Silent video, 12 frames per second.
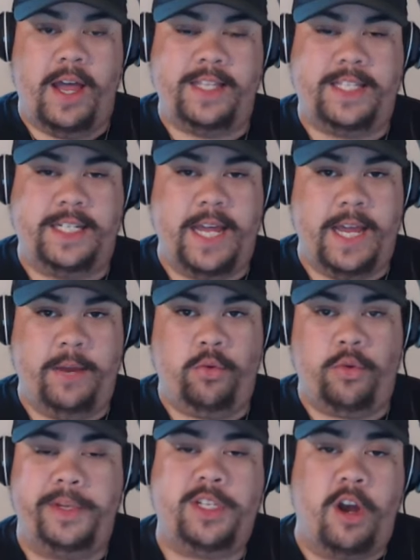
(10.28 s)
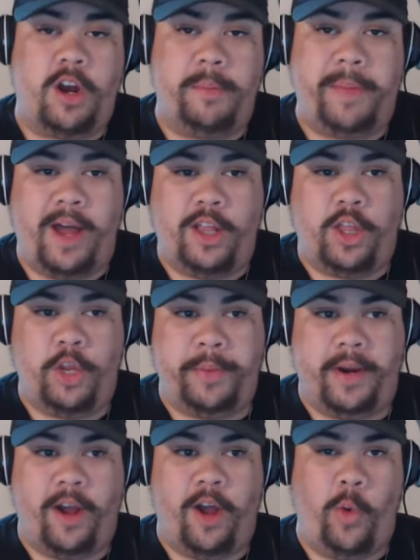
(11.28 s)
And today we're going to be talking about a little
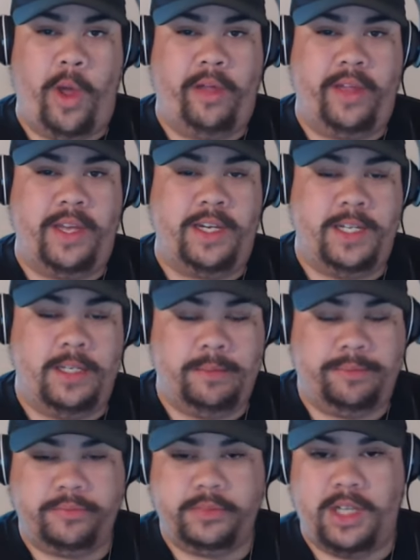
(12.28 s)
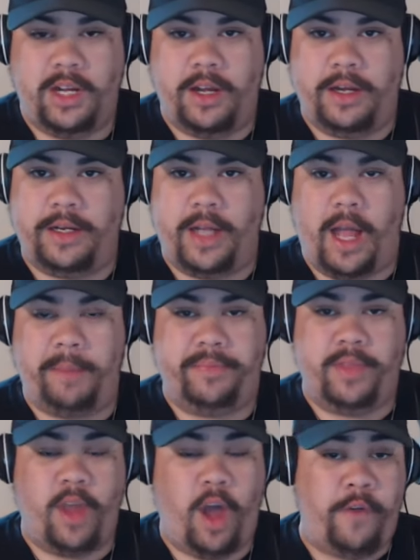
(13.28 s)
bit of OL Indy. I'm
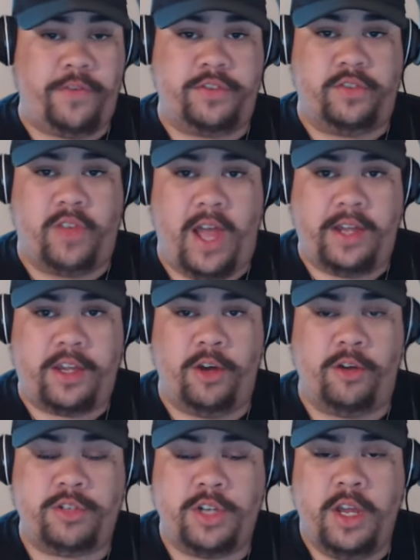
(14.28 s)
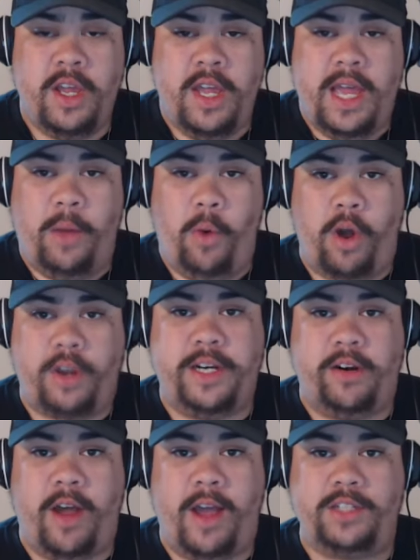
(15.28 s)
offensive line coach at
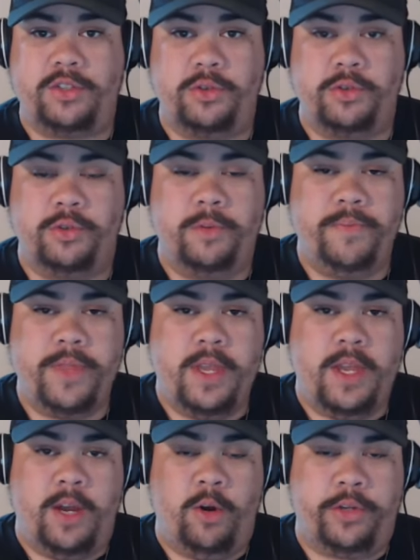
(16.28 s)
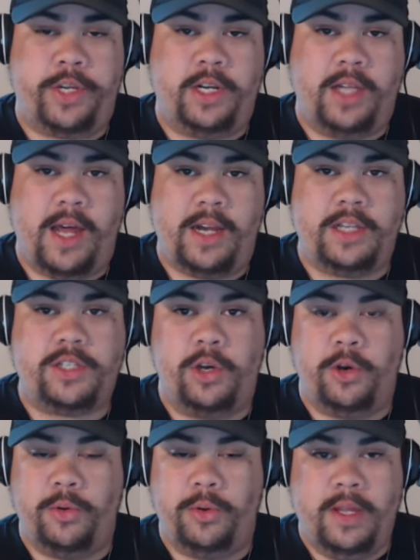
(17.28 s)
Walkertown High School in North Carolina.
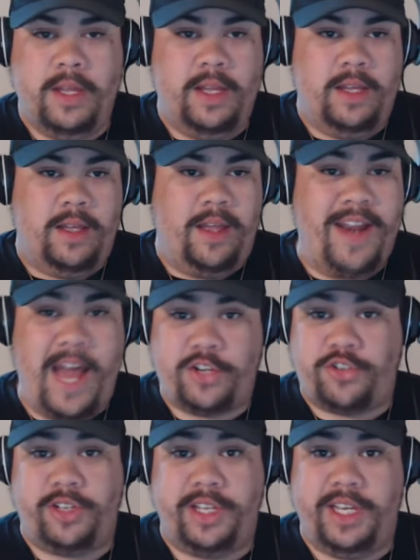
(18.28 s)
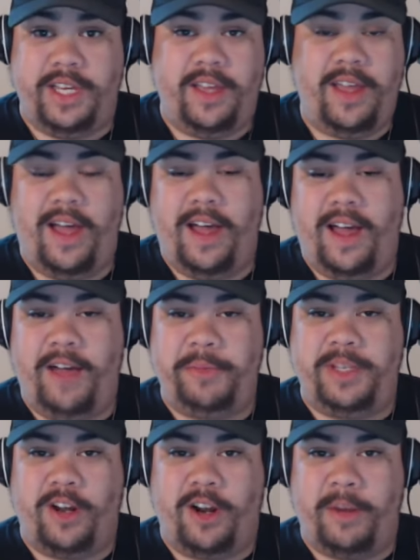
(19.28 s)
So naturally, I'll
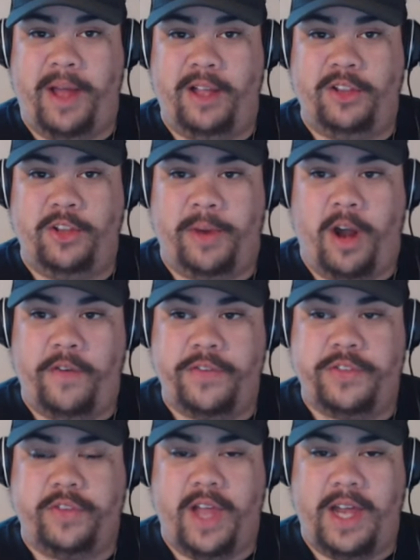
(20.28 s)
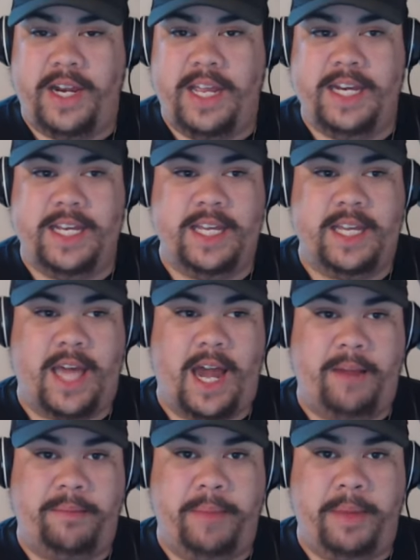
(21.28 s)
be talking about a little bit of offensive line Indy,
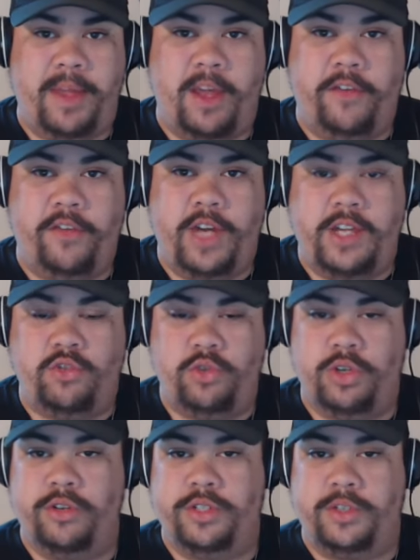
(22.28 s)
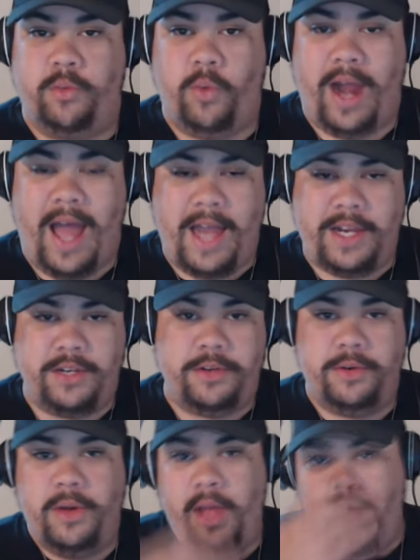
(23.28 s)
kind of maybe everyday drills of what I do.